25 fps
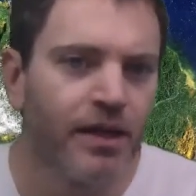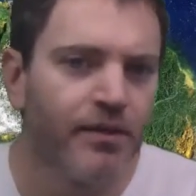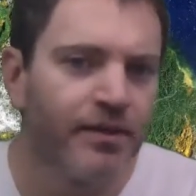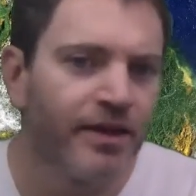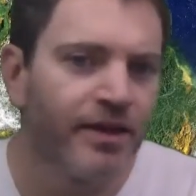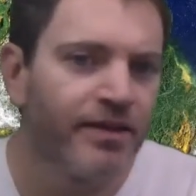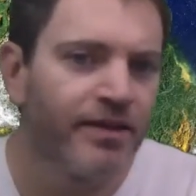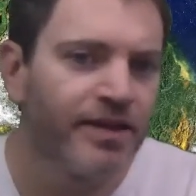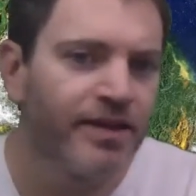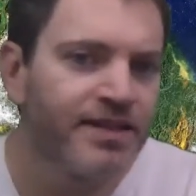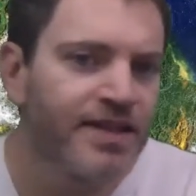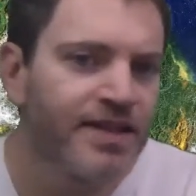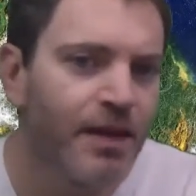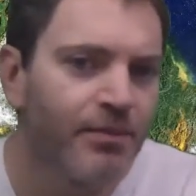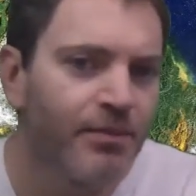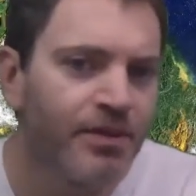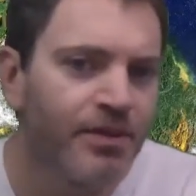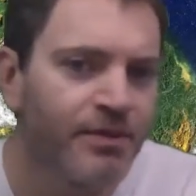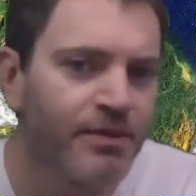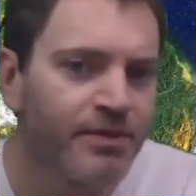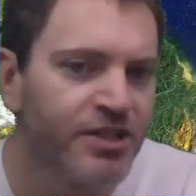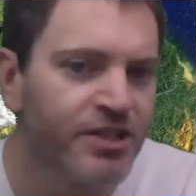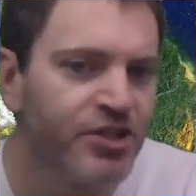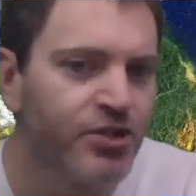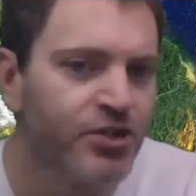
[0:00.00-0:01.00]
Now, these happen
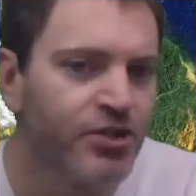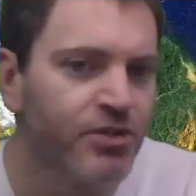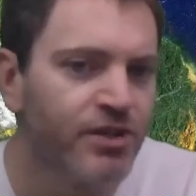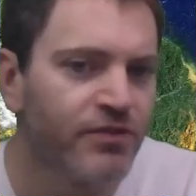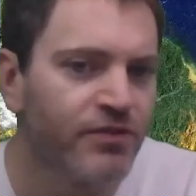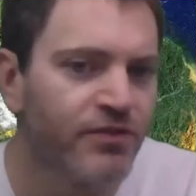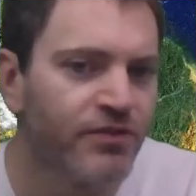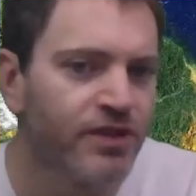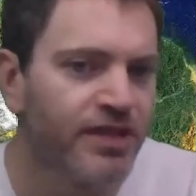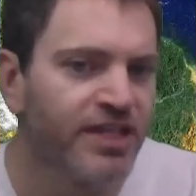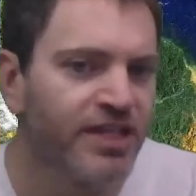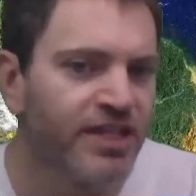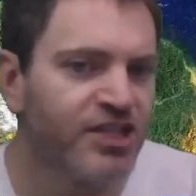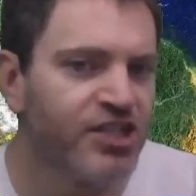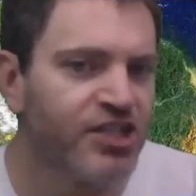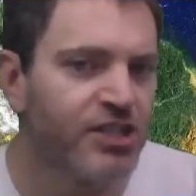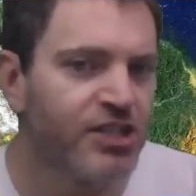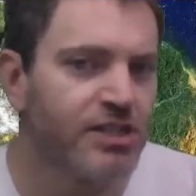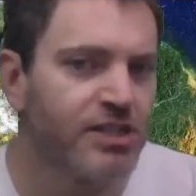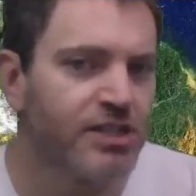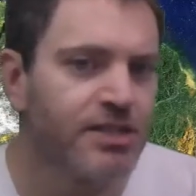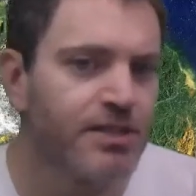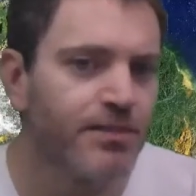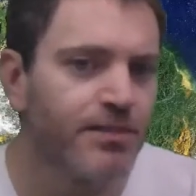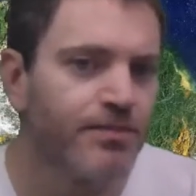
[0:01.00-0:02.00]
to be two different
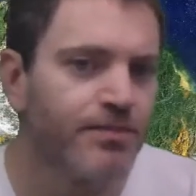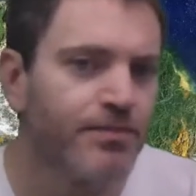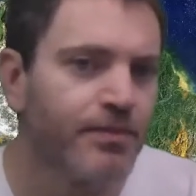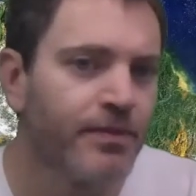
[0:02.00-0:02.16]
niches